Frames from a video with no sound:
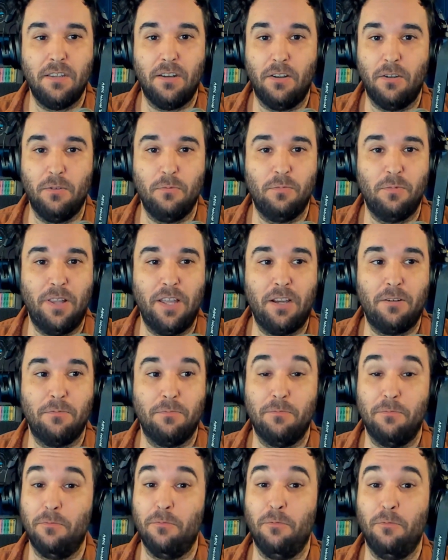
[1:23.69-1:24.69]
you know, like
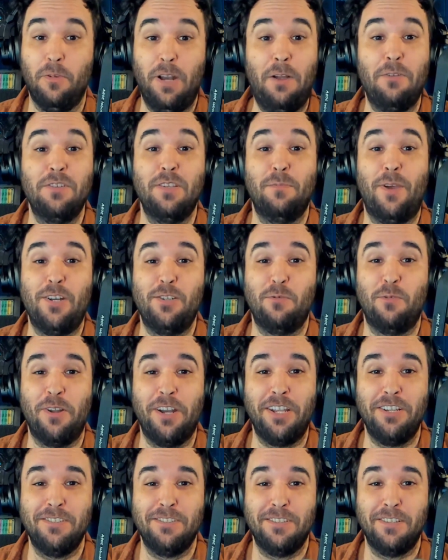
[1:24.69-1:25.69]
when I was in my
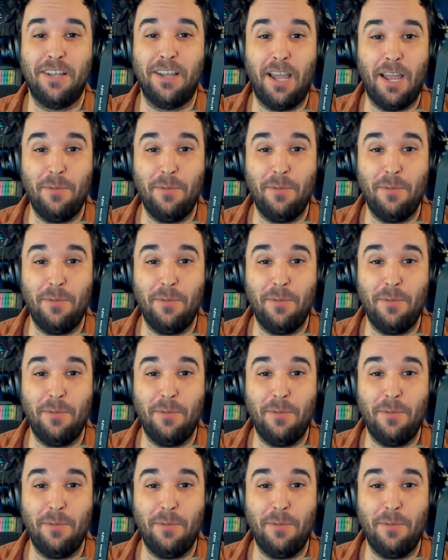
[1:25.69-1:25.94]
20s,